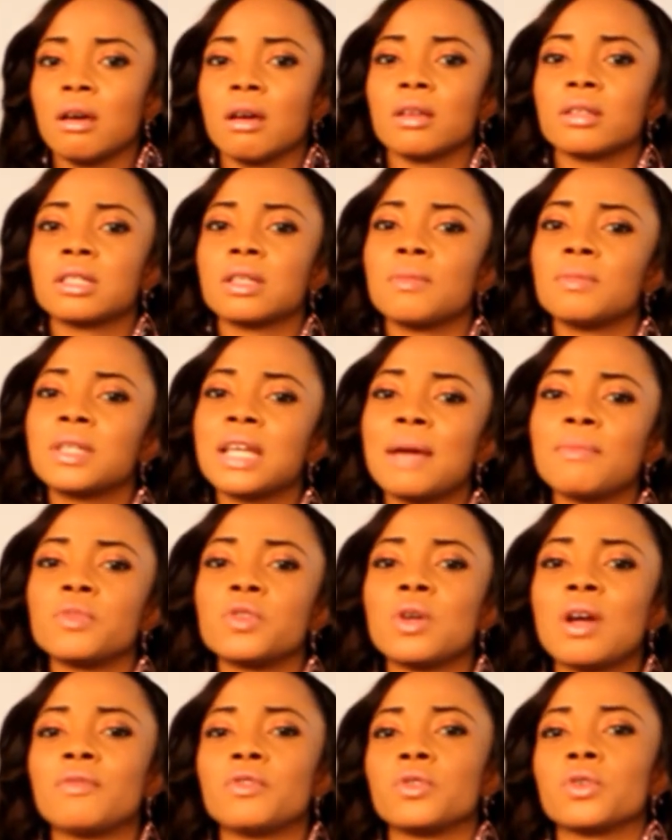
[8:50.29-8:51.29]

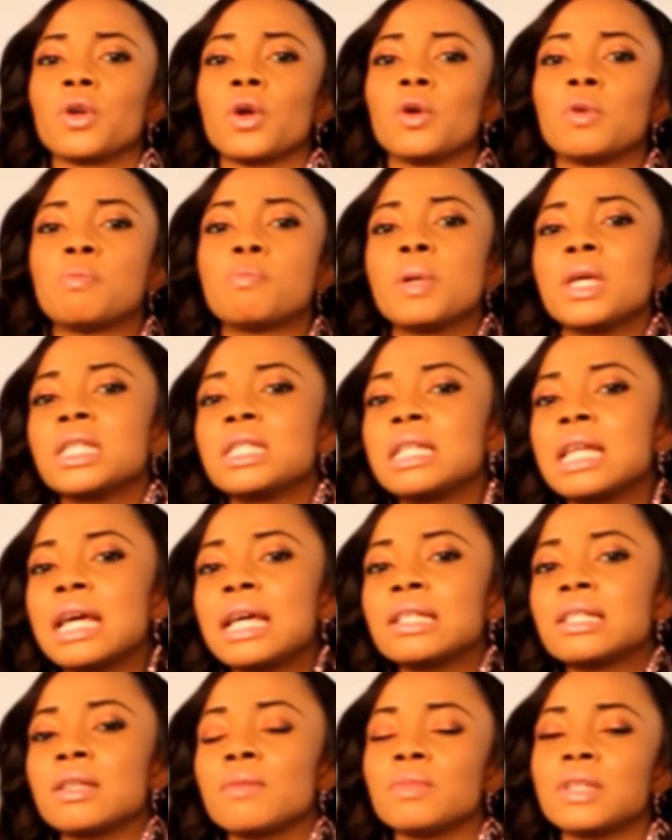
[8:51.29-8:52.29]
Sometimes you have to go
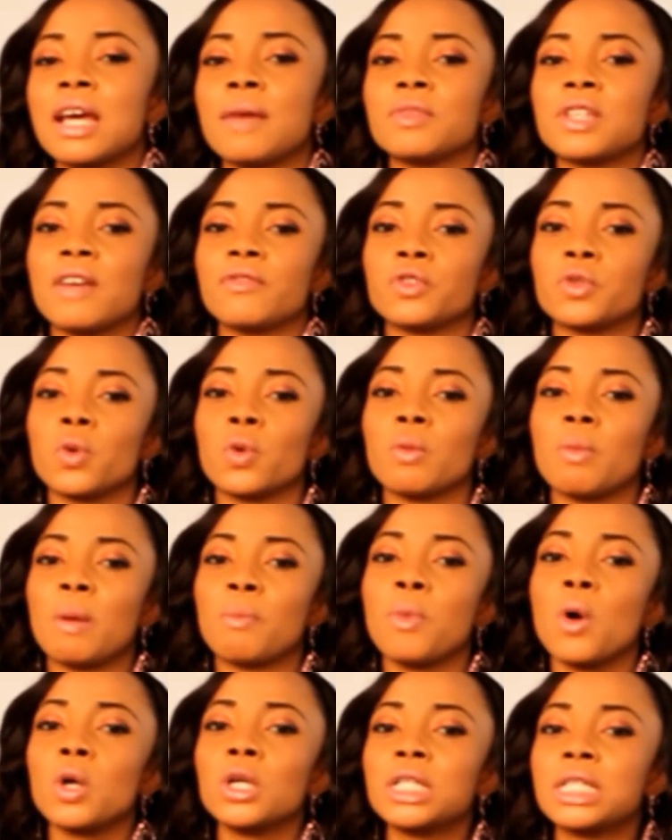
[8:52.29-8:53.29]
business, sometimes you have to talk
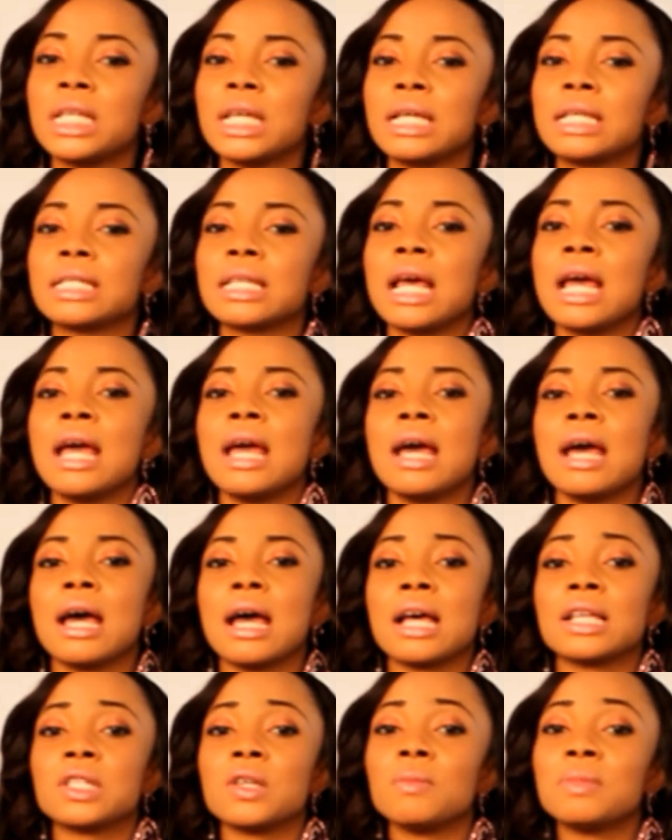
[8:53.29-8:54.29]
about politics,
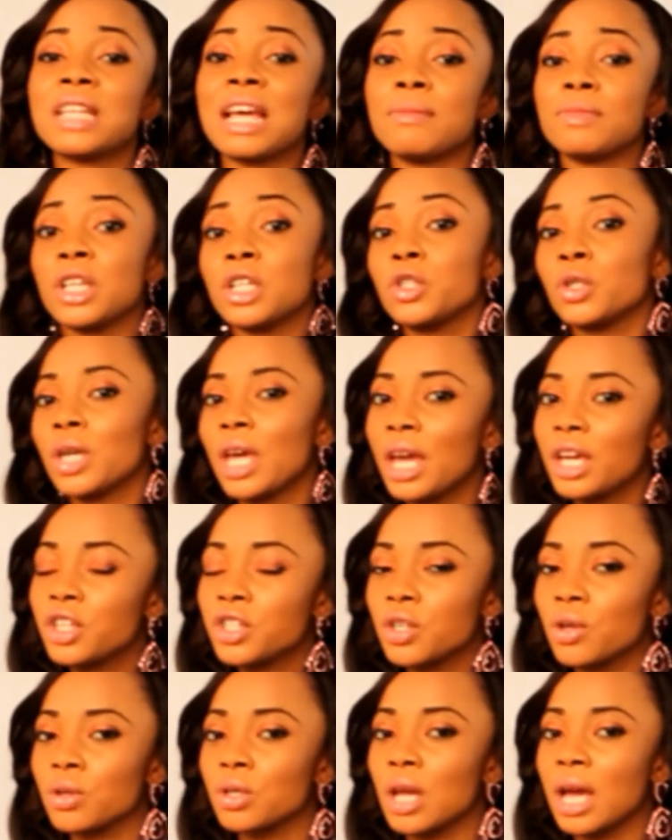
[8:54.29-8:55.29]
sometimes
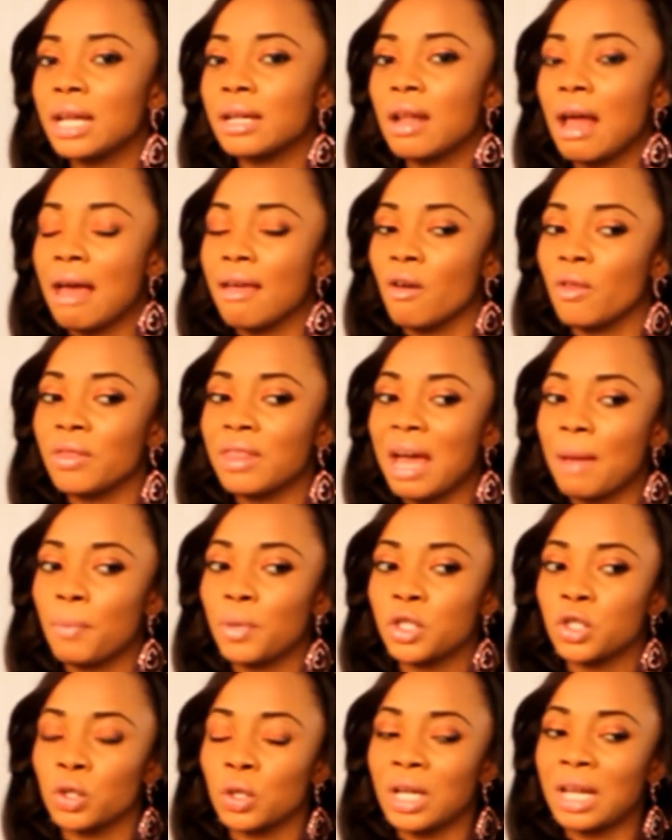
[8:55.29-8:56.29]
education. And on that
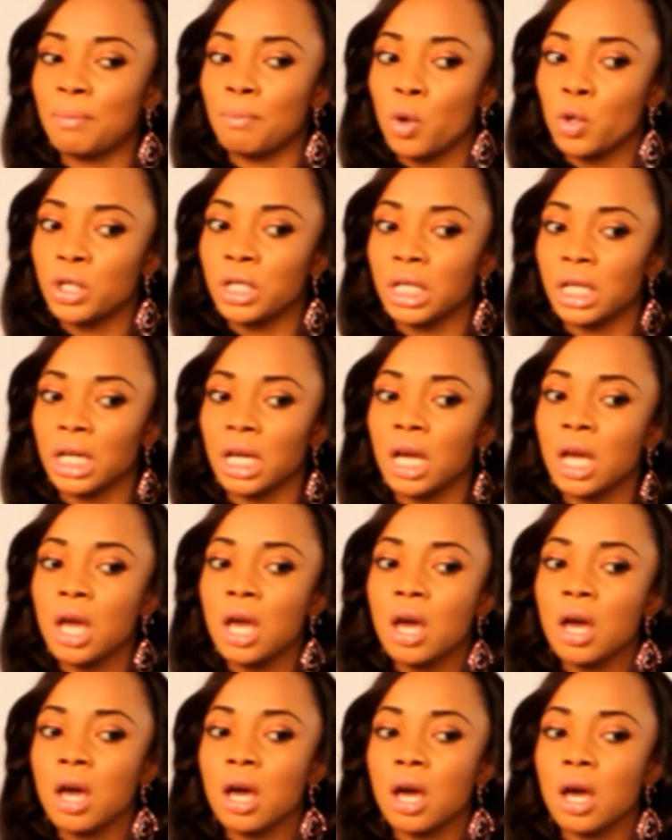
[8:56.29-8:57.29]
particular morning,
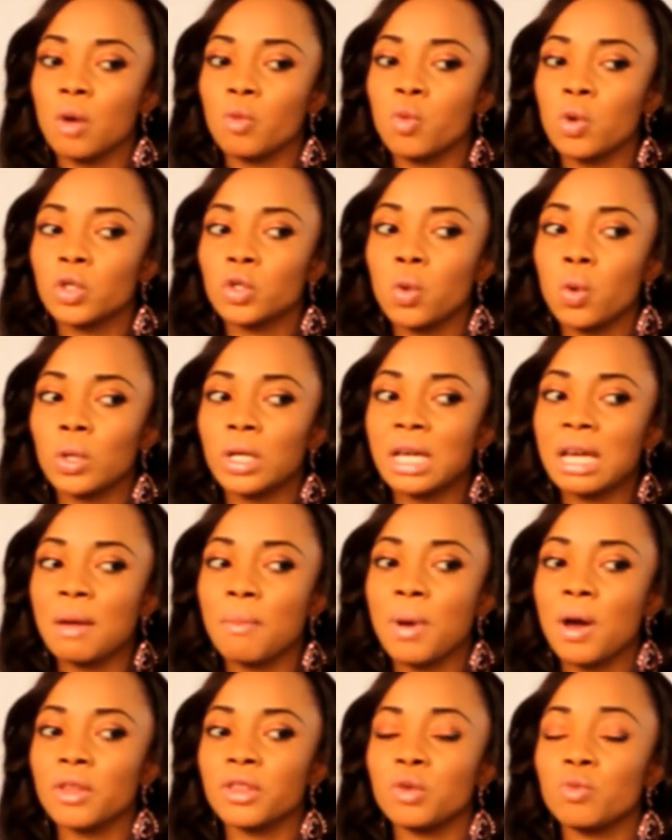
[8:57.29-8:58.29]
we're talking
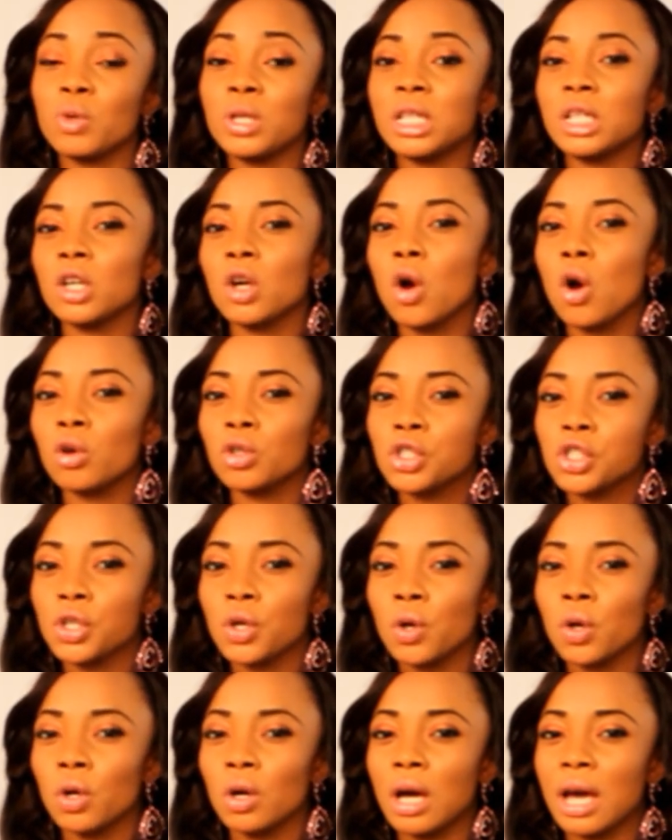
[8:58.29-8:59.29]
about the reading
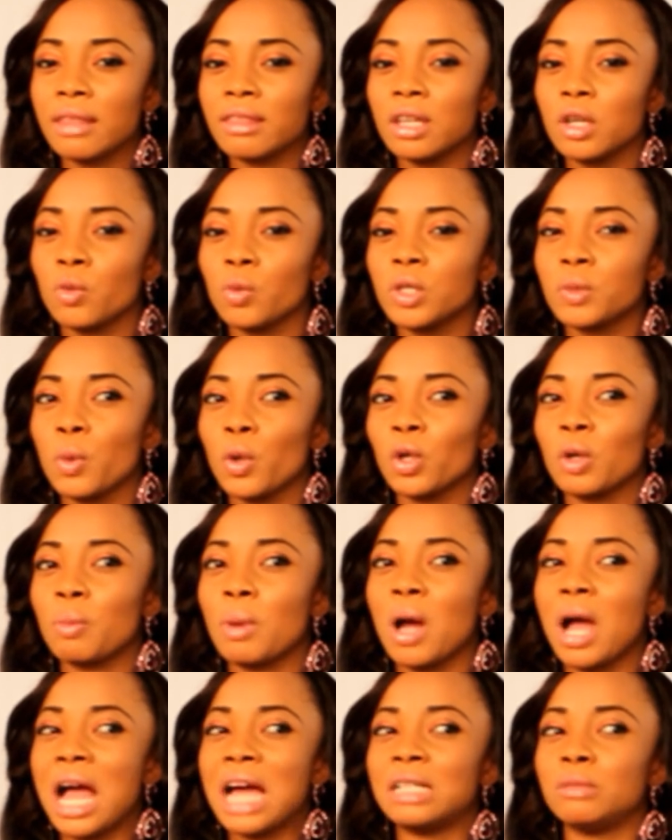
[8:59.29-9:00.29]
culture. I think we spoke
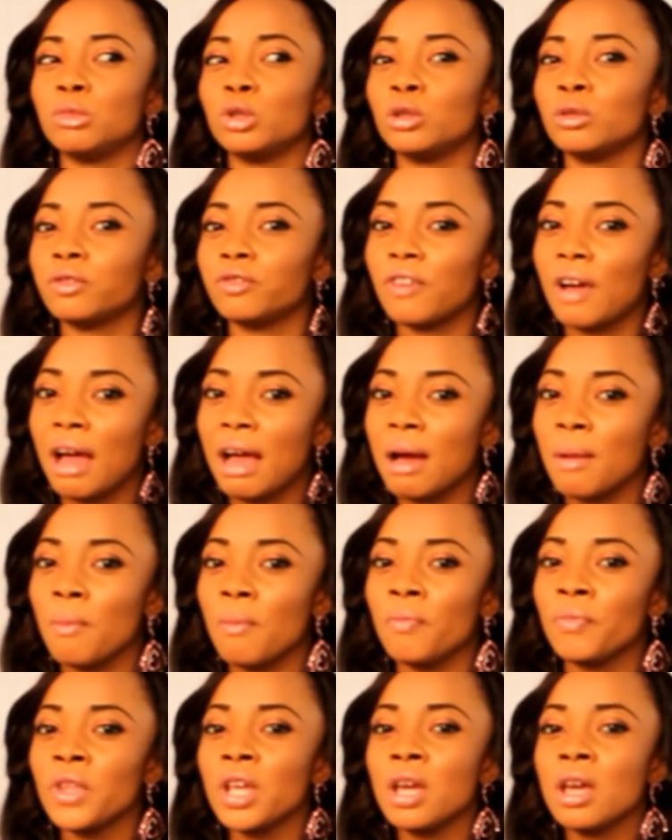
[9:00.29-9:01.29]
about Animal
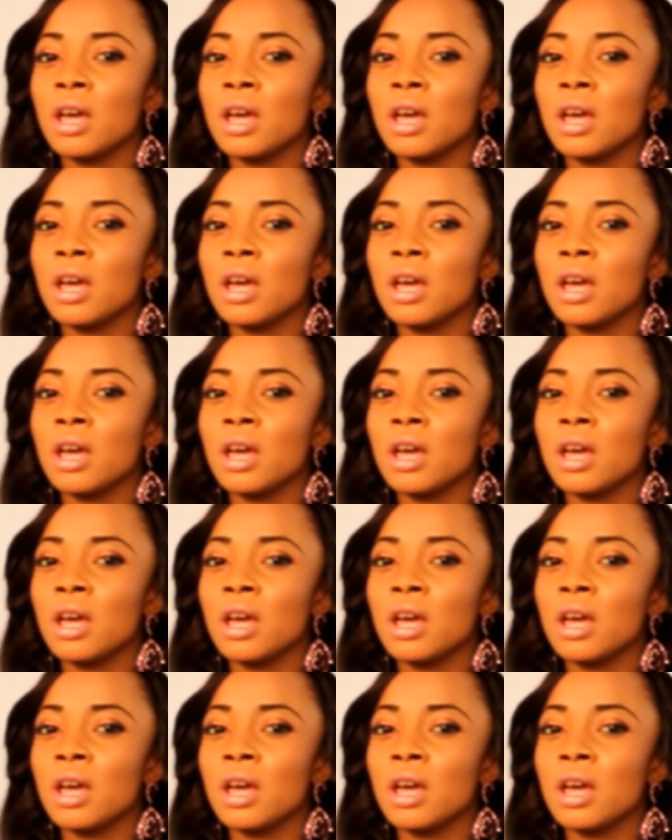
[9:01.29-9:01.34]
Farm.